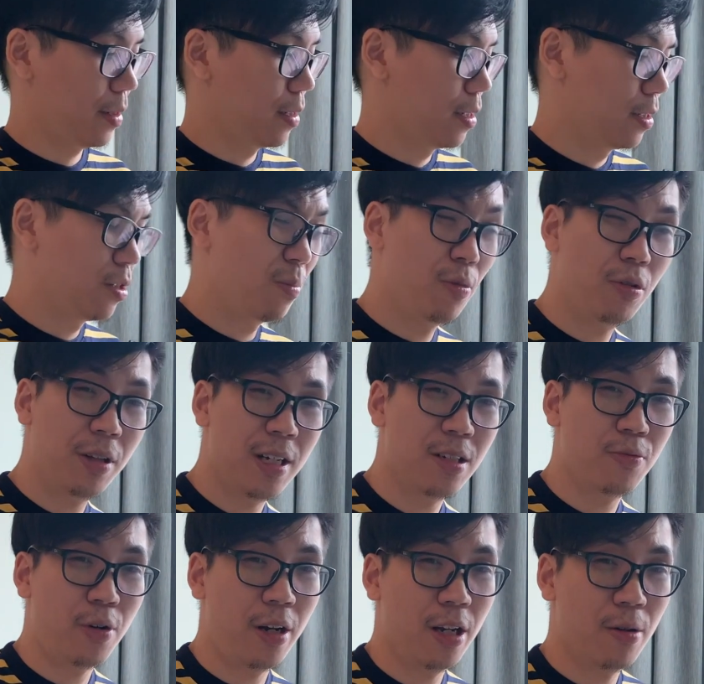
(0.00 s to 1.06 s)
So muting is
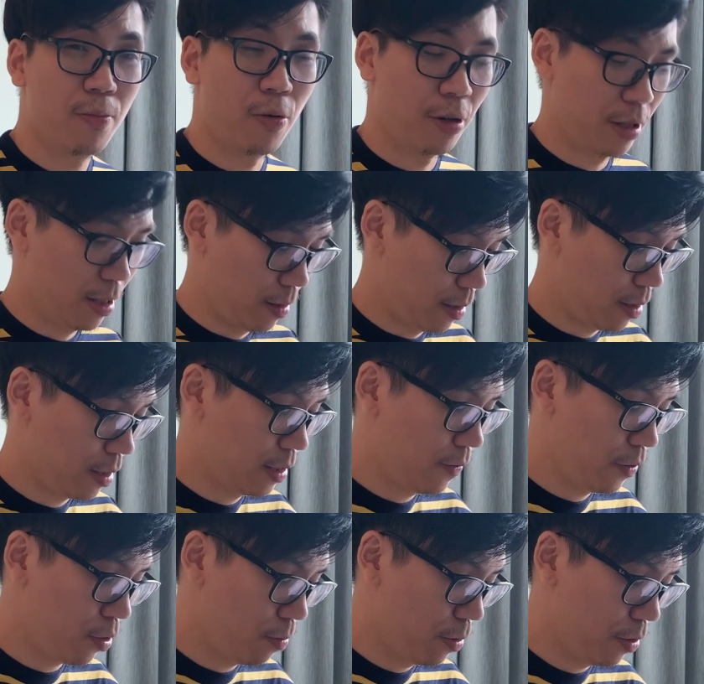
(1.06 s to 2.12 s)
really important, because if
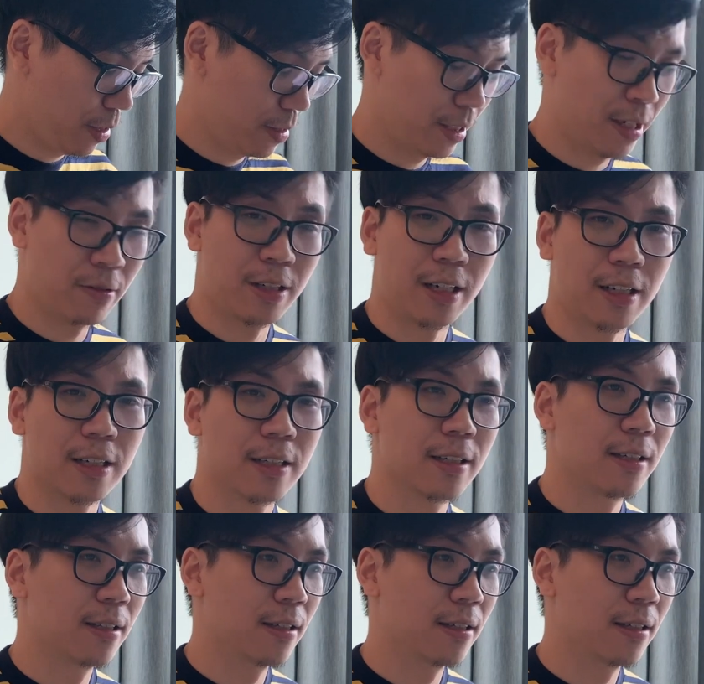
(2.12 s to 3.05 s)
you don't mute it, it sounds like this.